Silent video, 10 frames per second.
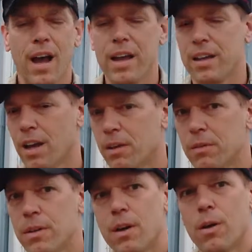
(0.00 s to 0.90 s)
Hi again.
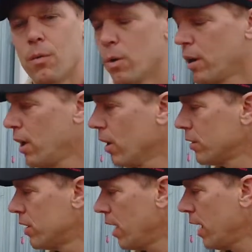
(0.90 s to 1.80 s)
We're
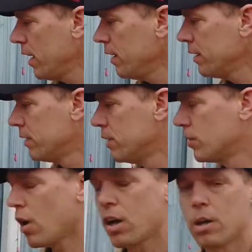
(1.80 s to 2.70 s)
here today
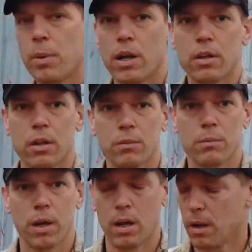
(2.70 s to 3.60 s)
to talk about
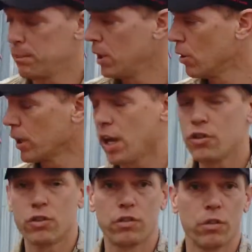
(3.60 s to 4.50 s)

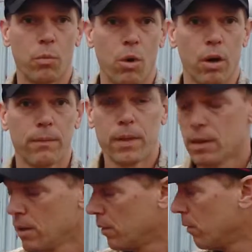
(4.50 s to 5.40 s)
irrigation some more.
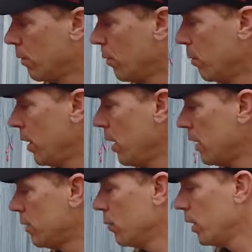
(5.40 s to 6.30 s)

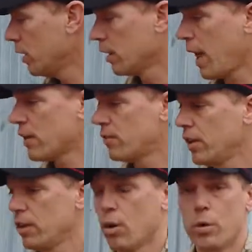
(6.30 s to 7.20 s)
In the
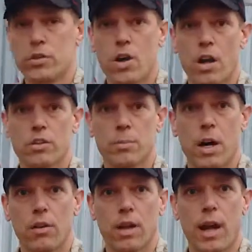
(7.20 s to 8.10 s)
last video we talked
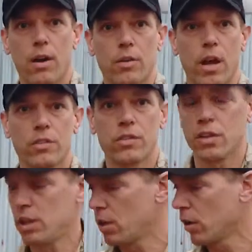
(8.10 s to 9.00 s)
about how
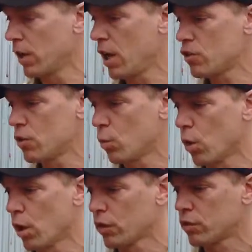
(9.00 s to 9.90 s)
nicely irrigation
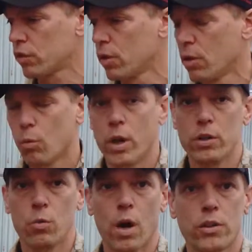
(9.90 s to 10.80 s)
works
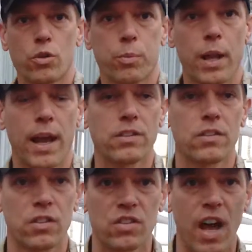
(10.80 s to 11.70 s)
when you want your
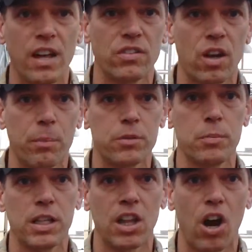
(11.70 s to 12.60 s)
plants to size up,
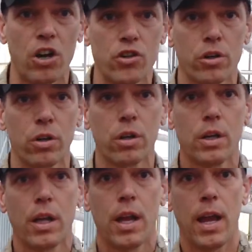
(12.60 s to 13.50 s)
to be larger,
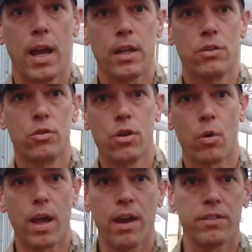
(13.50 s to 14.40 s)
and you
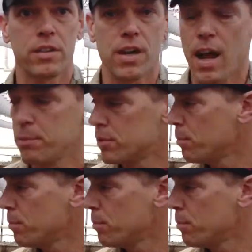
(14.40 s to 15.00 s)
don't have the time